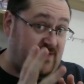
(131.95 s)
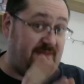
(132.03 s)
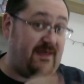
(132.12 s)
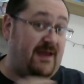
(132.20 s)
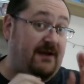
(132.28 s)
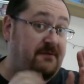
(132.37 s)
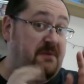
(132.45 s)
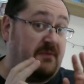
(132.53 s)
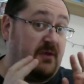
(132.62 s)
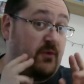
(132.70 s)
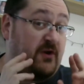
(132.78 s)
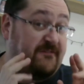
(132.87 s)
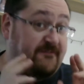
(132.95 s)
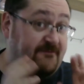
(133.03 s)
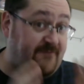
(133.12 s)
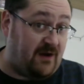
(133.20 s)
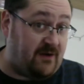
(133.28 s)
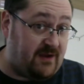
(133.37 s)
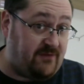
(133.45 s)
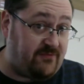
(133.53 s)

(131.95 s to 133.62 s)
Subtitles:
that there. Now remember, there were 5,